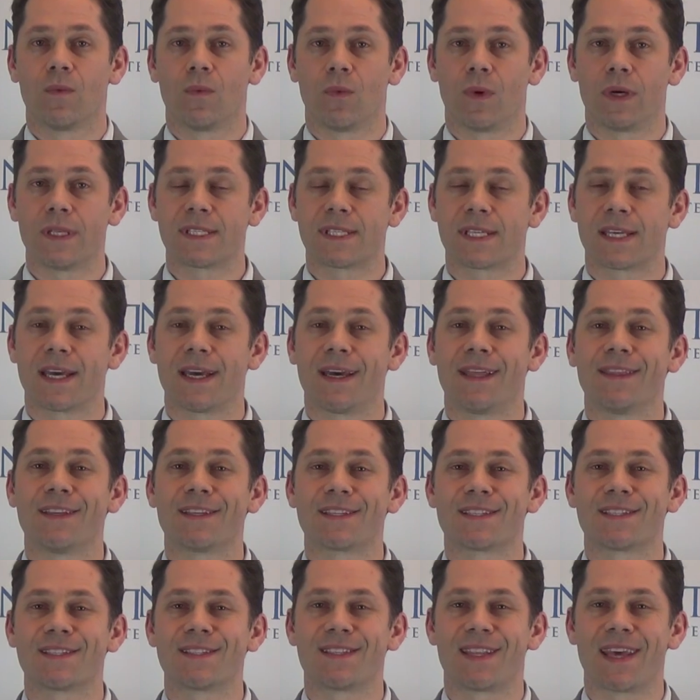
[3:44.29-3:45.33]
Once again,
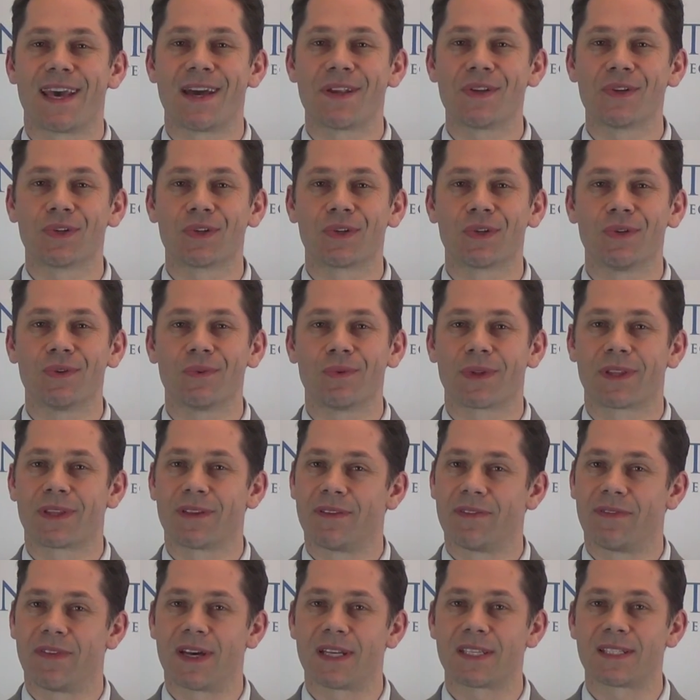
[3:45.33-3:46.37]
this is Daniel Goott with
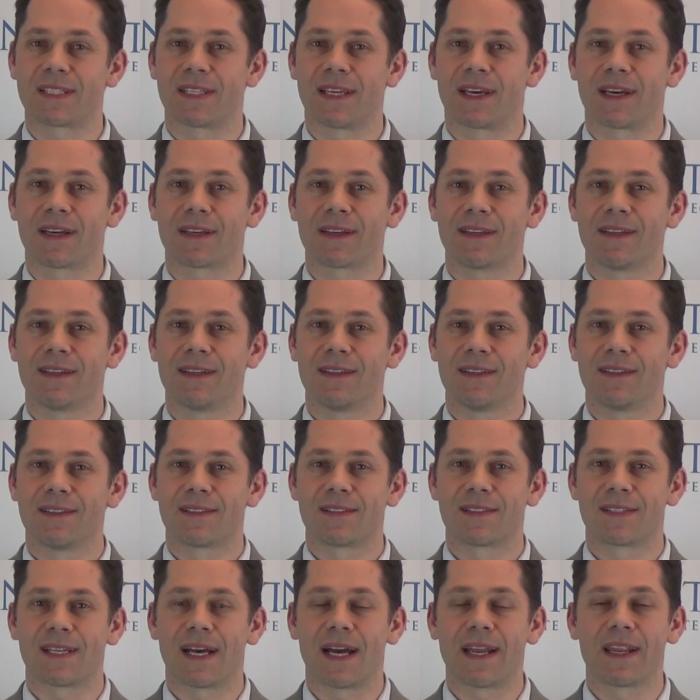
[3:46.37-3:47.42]
Investec,
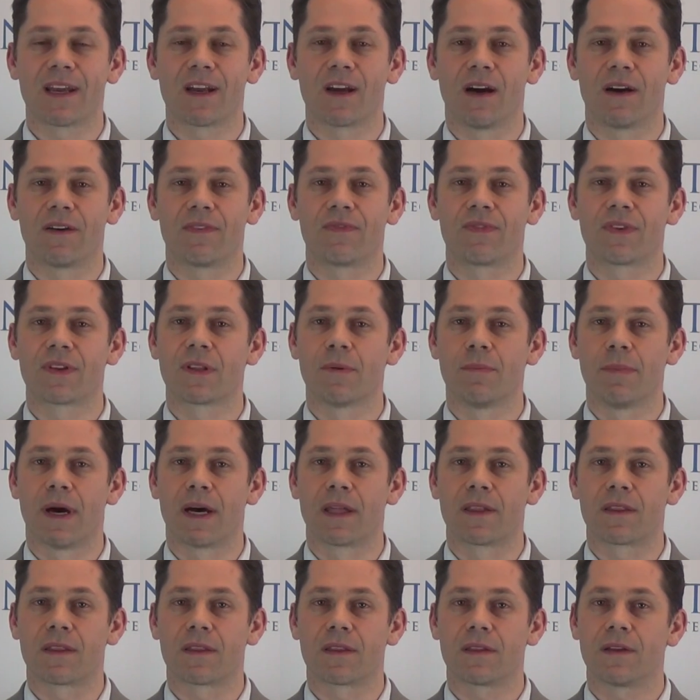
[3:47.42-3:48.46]
signing off for the
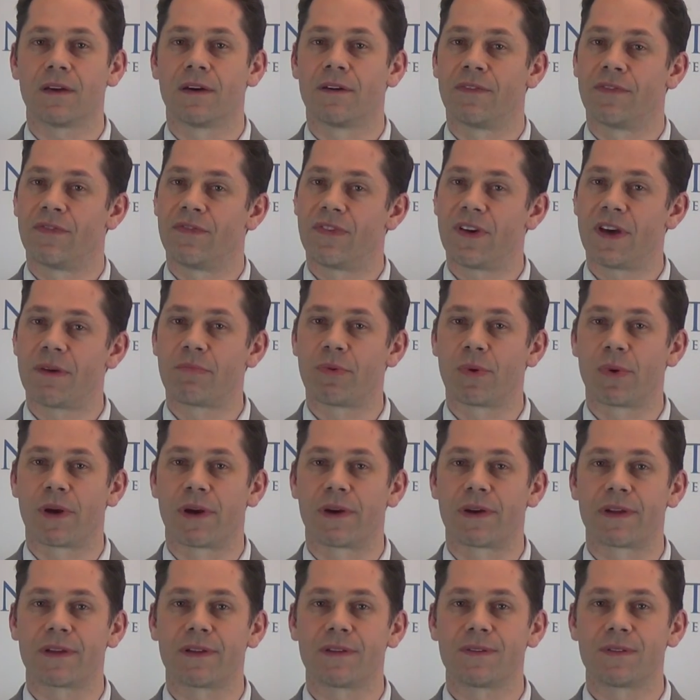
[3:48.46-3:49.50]
month of
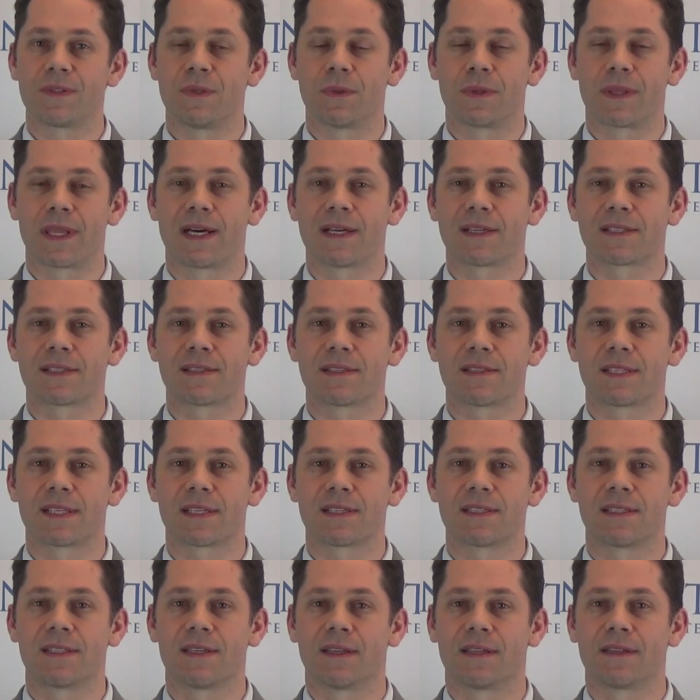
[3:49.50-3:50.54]
February
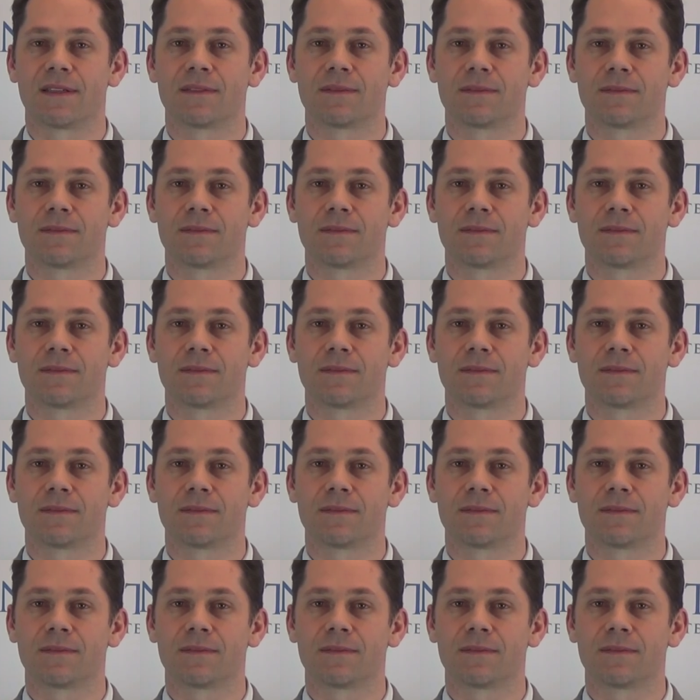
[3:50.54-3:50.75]
2016.